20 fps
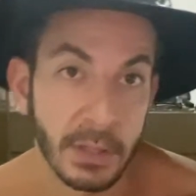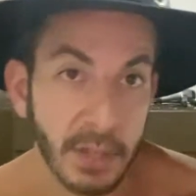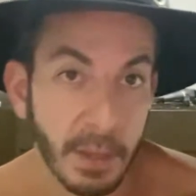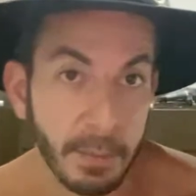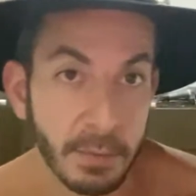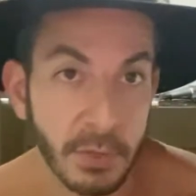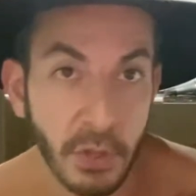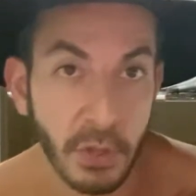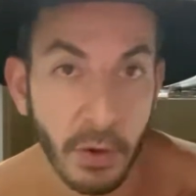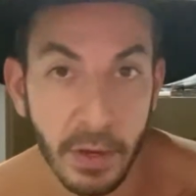I'm
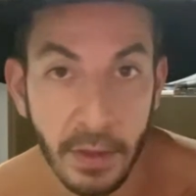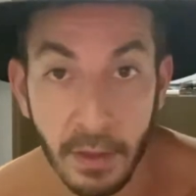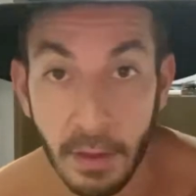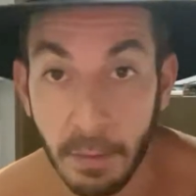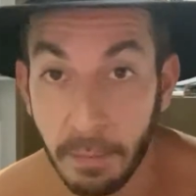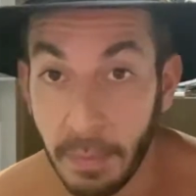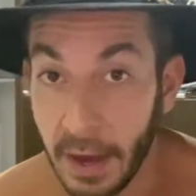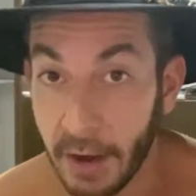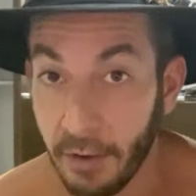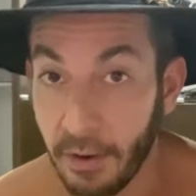sorry that the
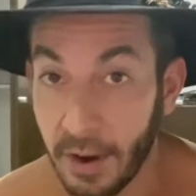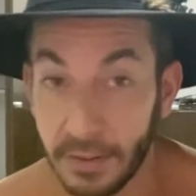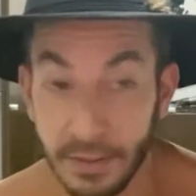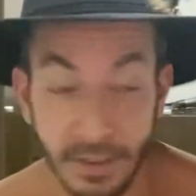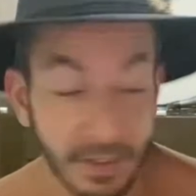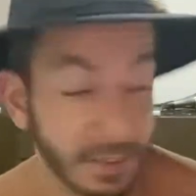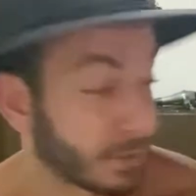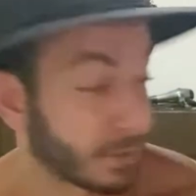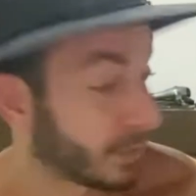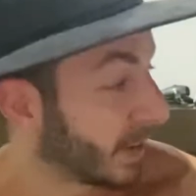background of
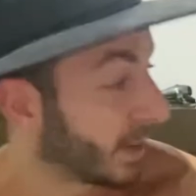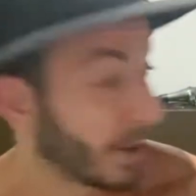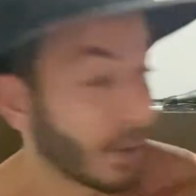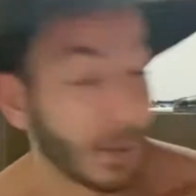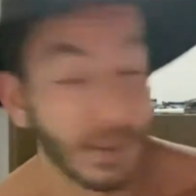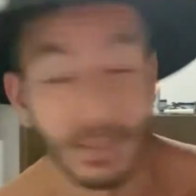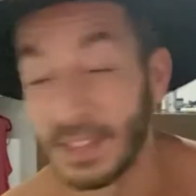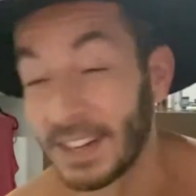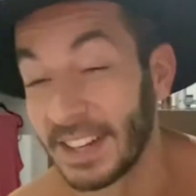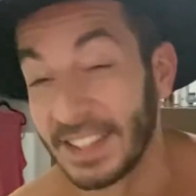this video isn't